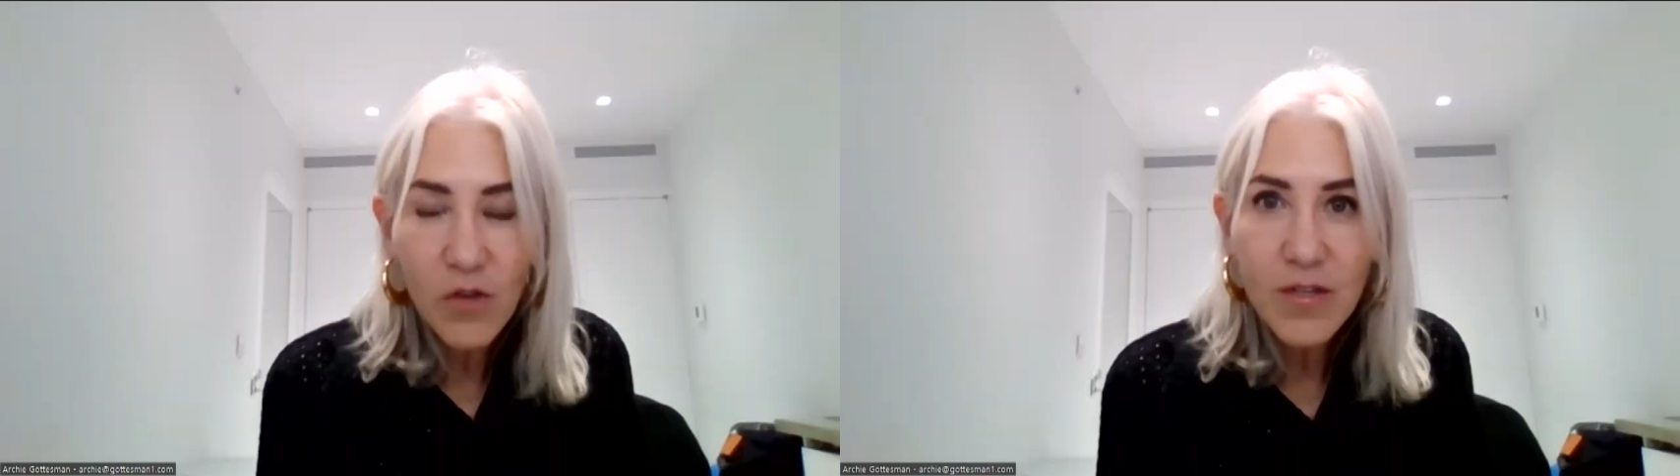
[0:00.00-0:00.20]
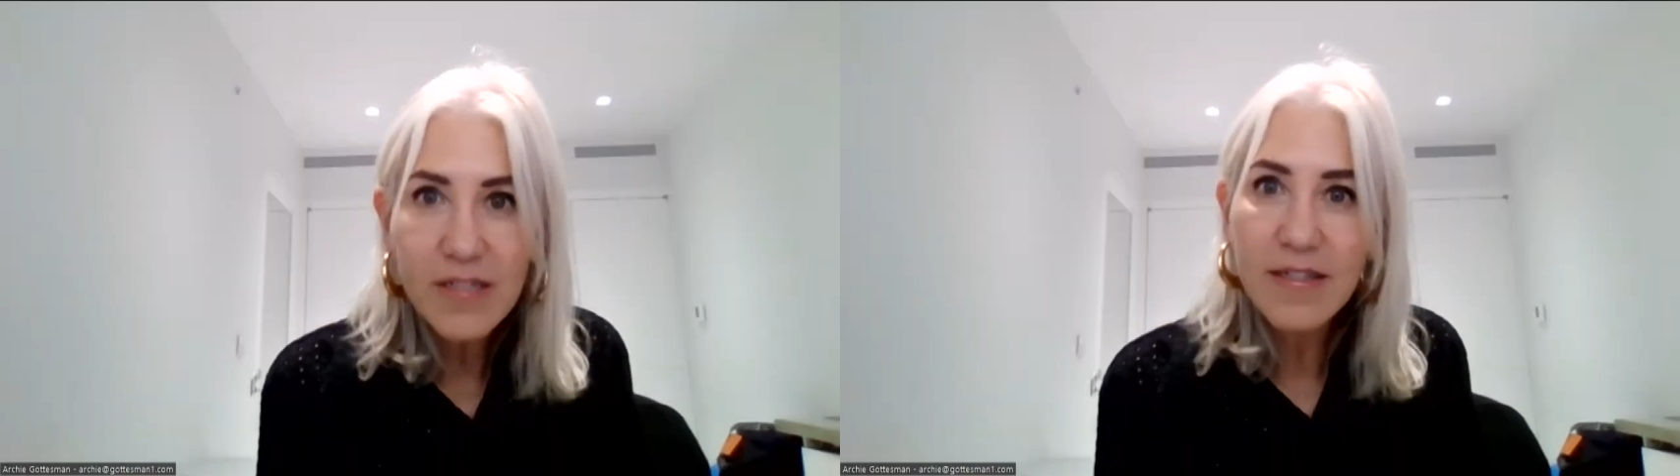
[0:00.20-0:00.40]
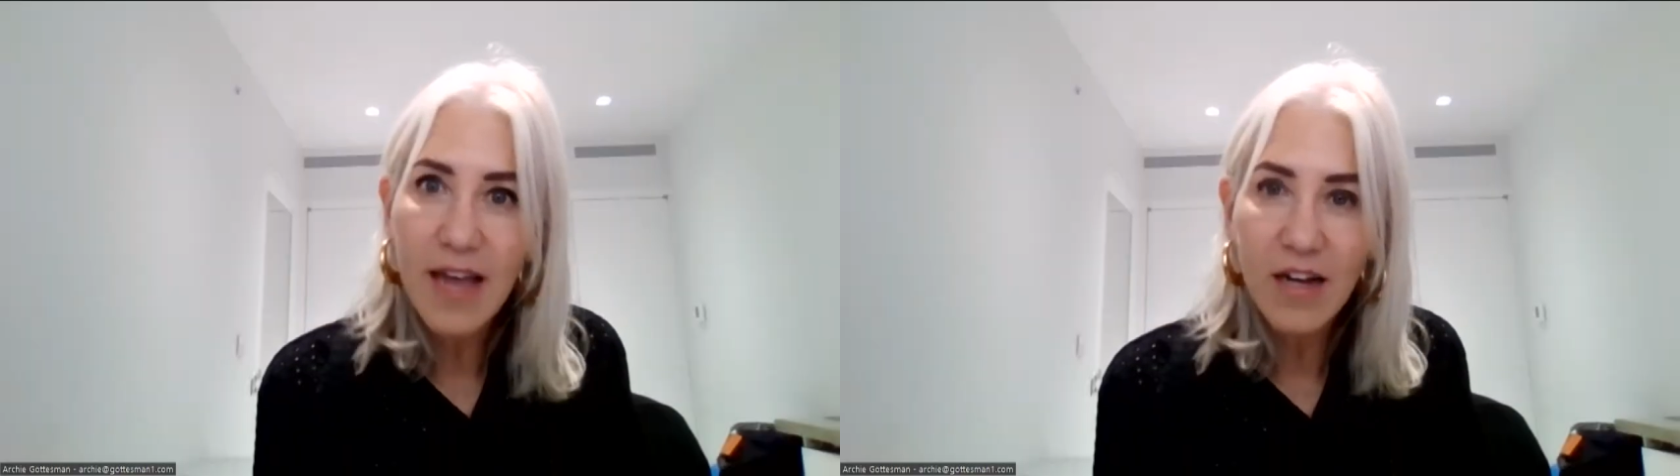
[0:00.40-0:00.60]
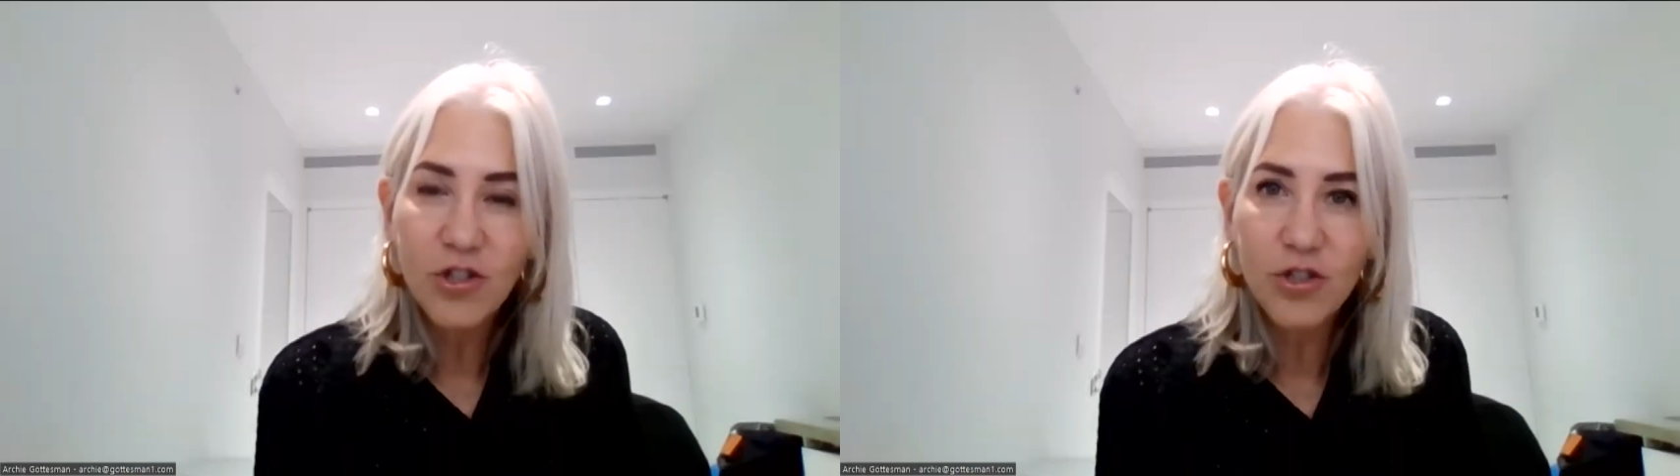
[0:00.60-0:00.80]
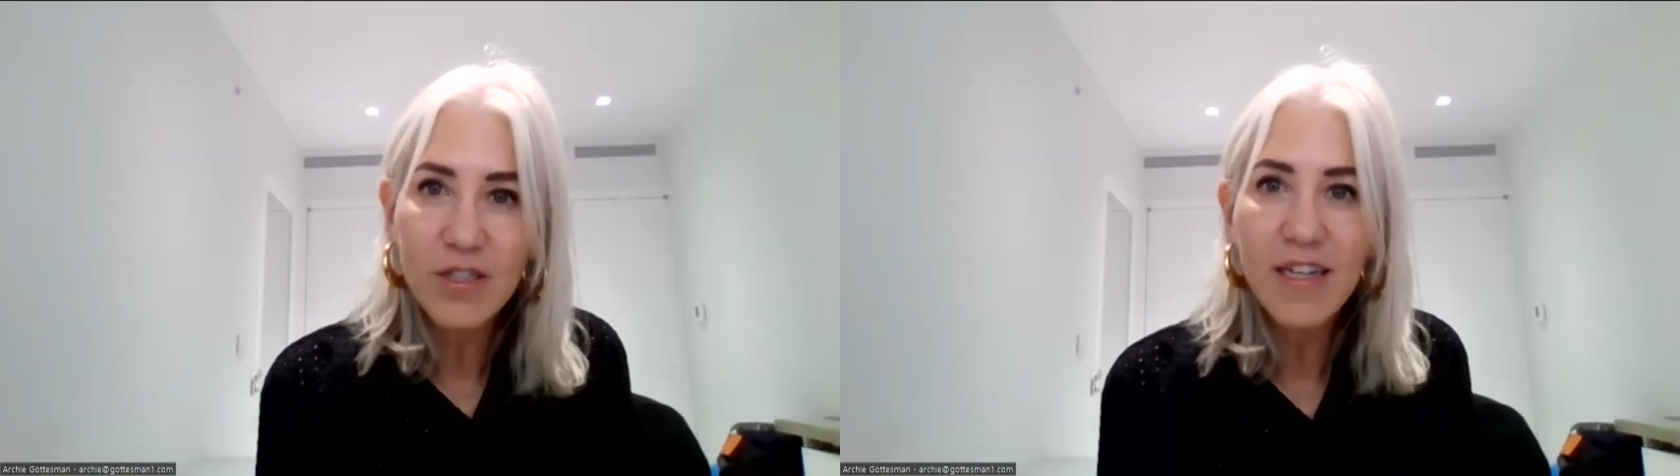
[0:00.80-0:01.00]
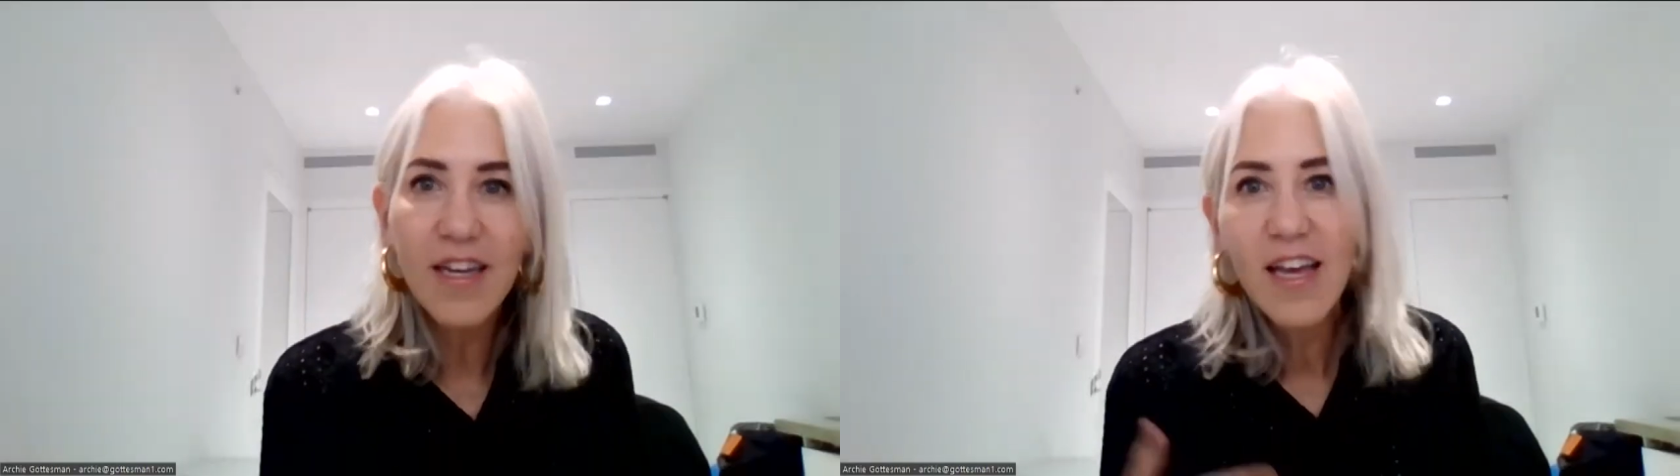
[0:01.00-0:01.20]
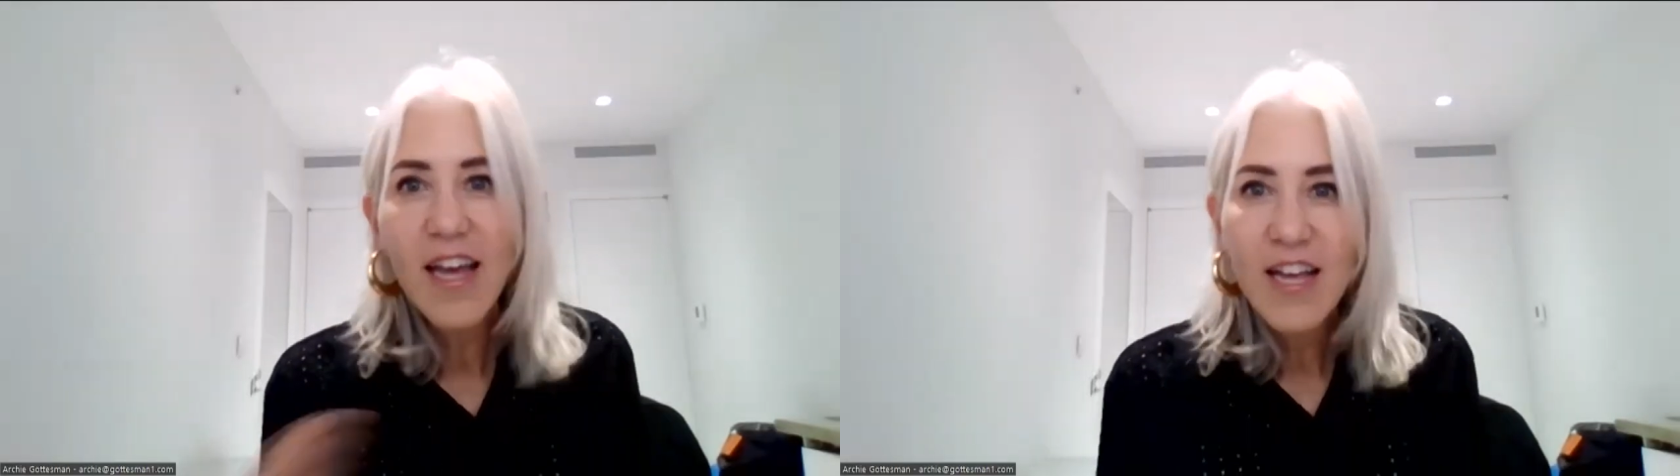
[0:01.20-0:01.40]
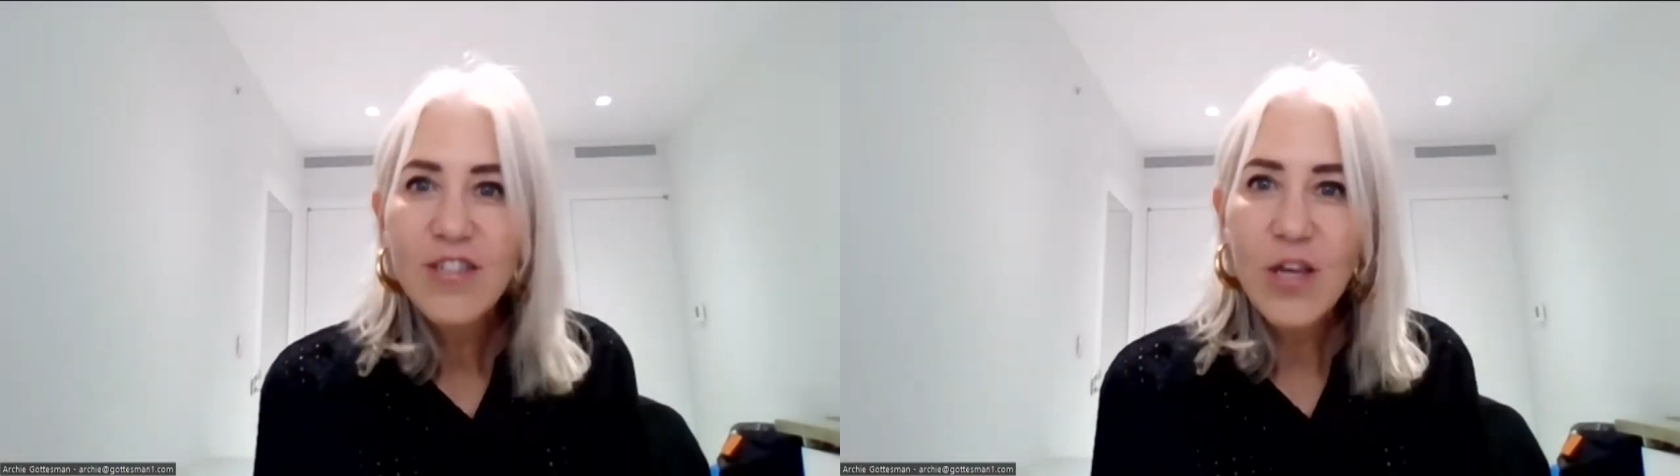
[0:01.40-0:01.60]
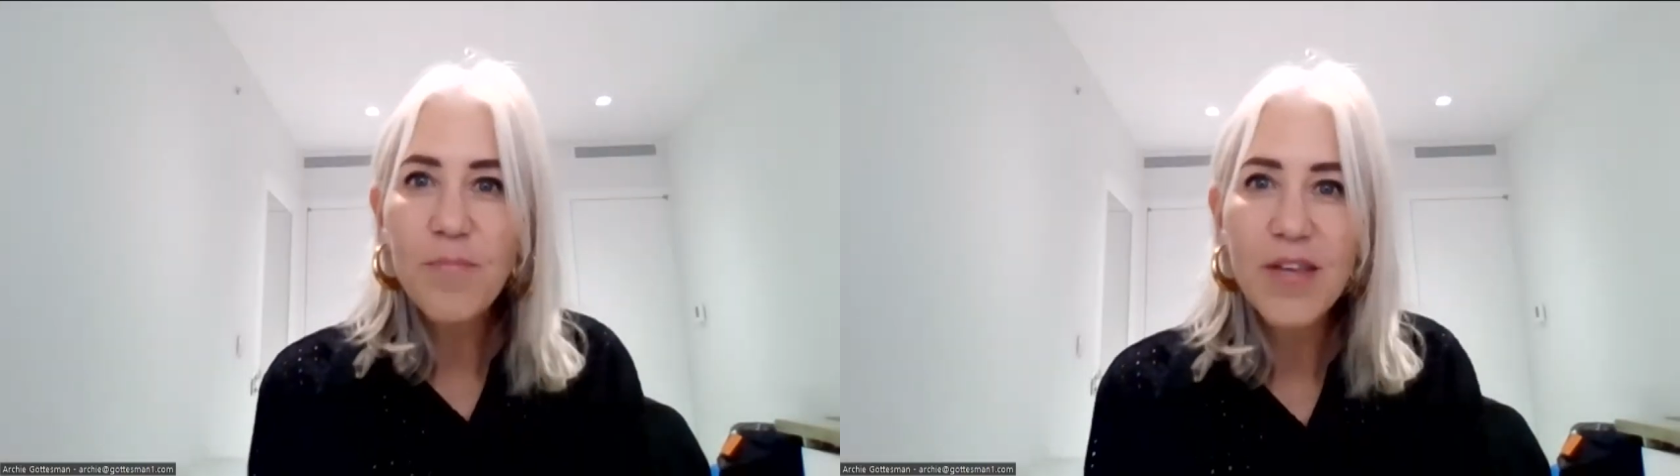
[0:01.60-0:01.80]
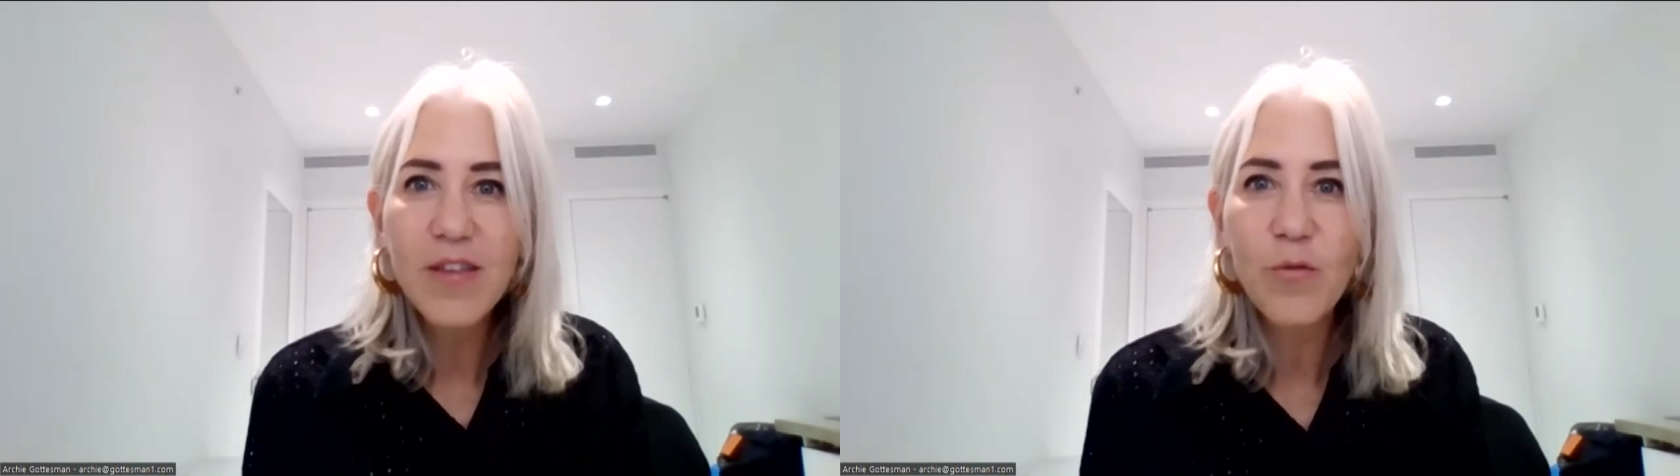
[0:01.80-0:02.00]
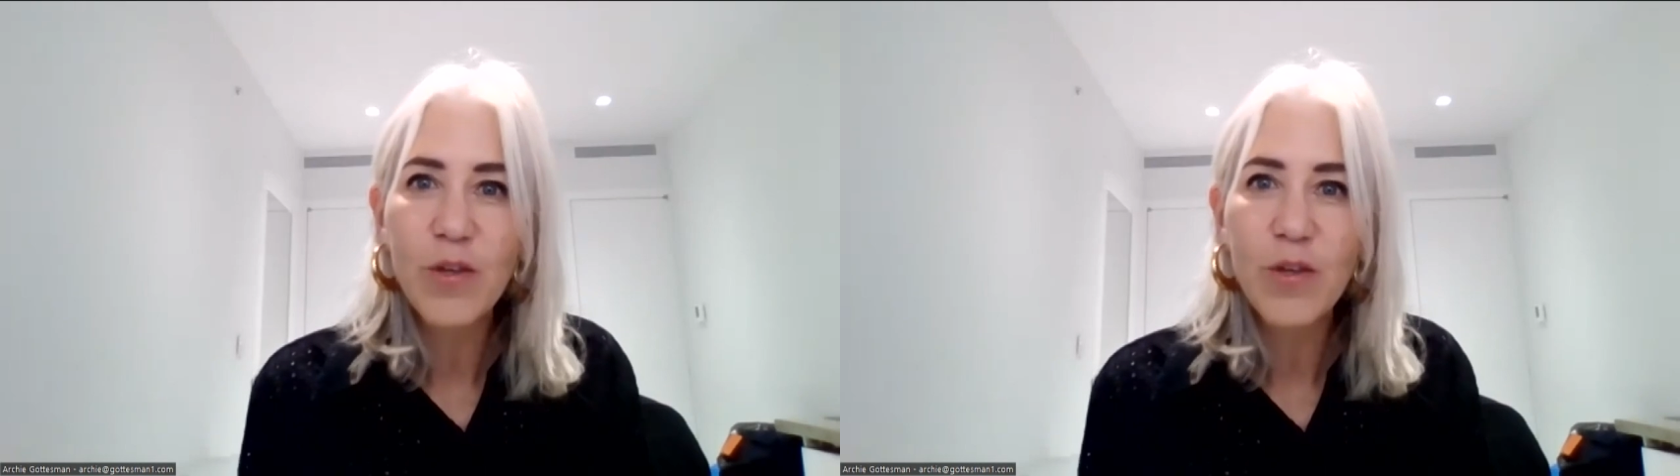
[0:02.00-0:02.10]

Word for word: oh, this is actually something that